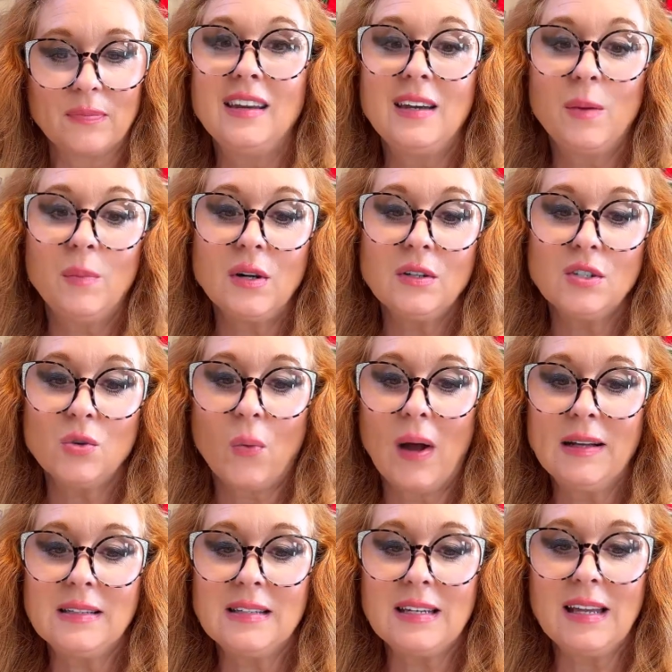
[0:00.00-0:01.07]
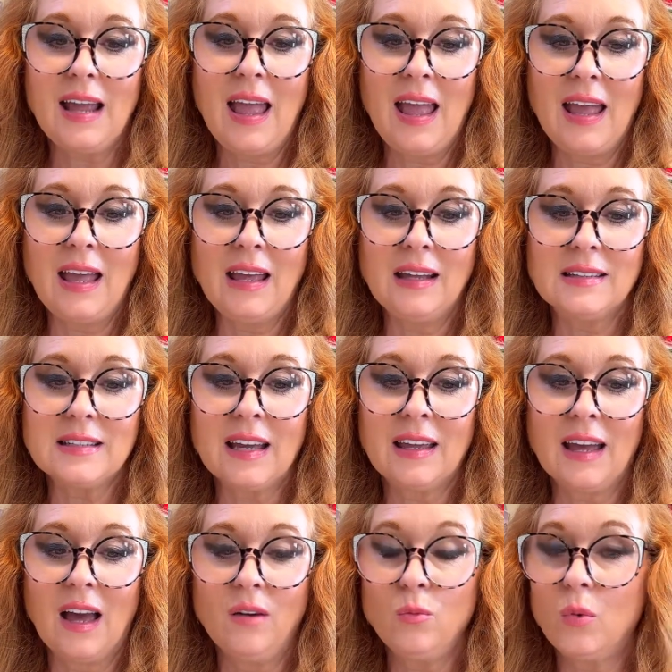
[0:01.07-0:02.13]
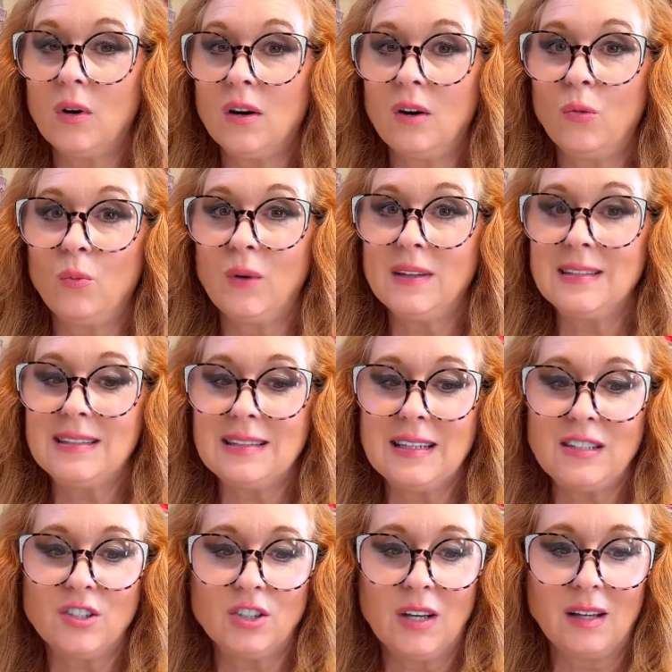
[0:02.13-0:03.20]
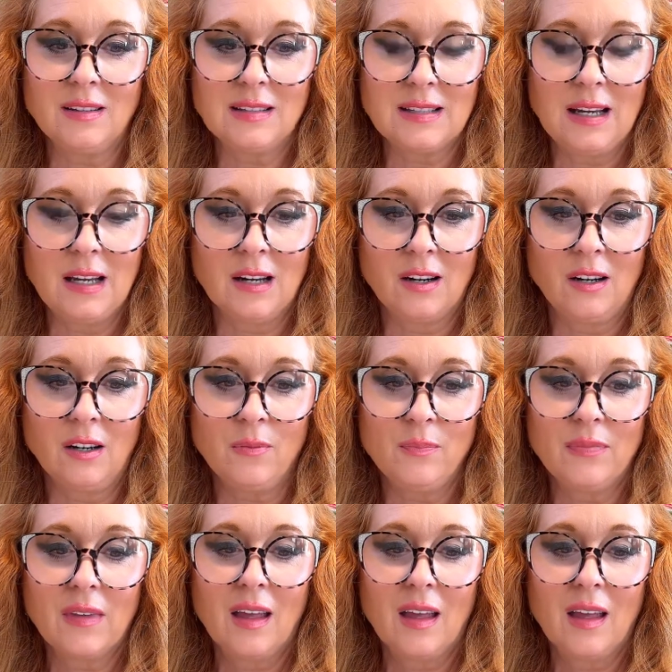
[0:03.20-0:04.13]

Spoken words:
Number 28, again, we're with seashells here.